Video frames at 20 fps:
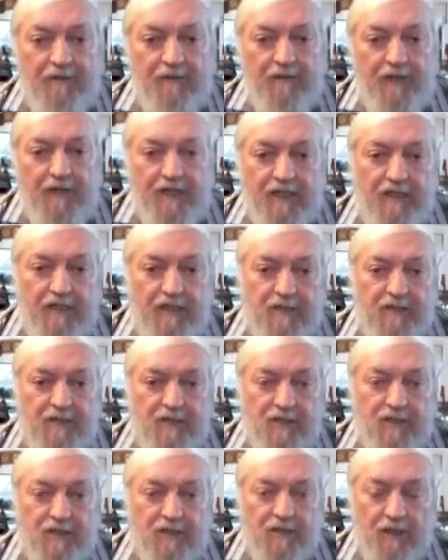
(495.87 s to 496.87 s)
eventually
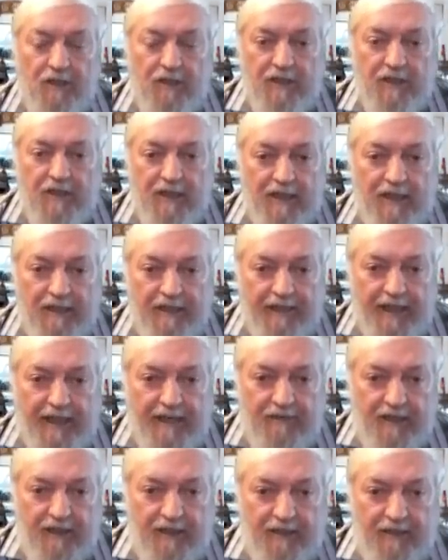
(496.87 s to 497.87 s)
started the little
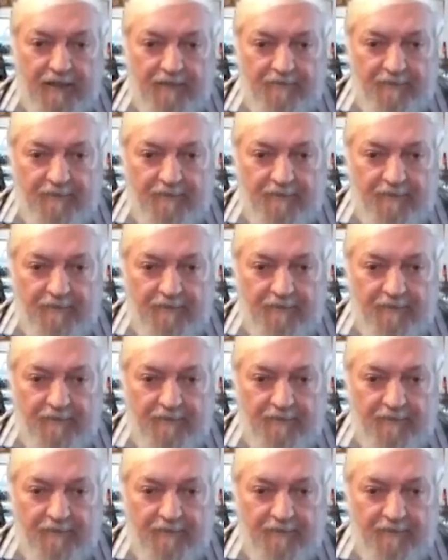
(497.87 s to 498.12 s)
Navy,